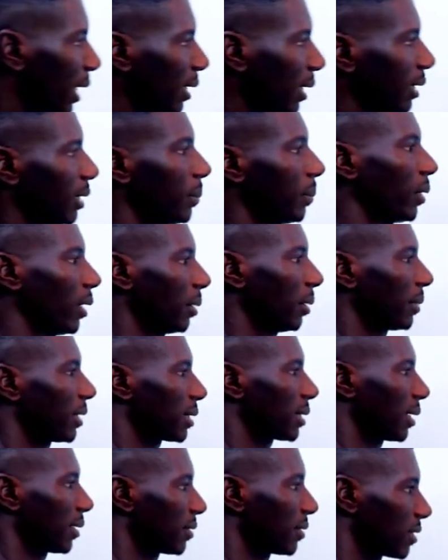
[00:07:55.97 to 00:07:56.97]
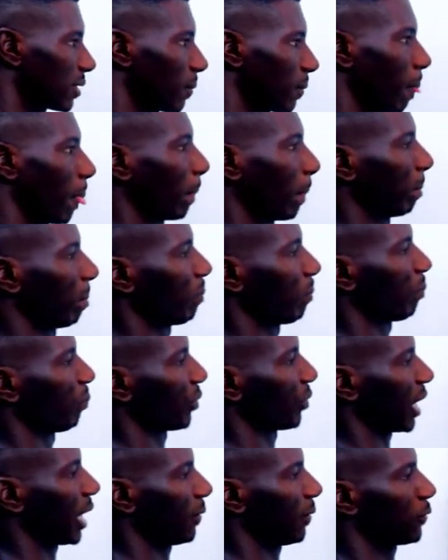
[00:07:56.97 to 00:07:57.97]
out the parameters.
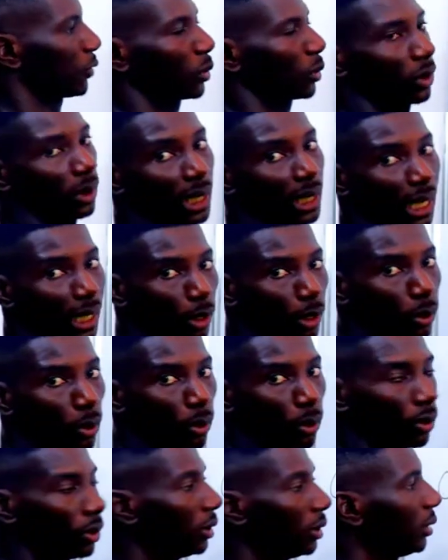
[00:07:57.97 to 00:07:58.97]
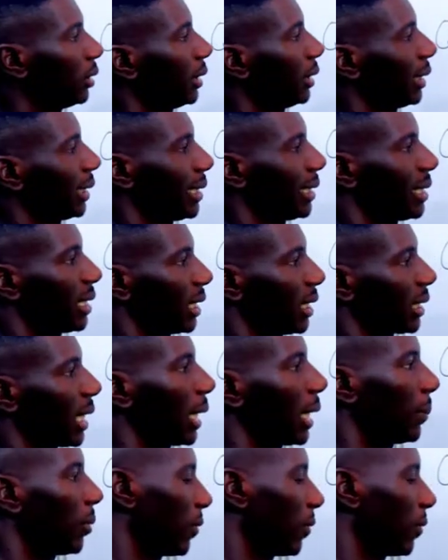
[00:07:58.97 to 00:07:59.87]
I've told you that load is a type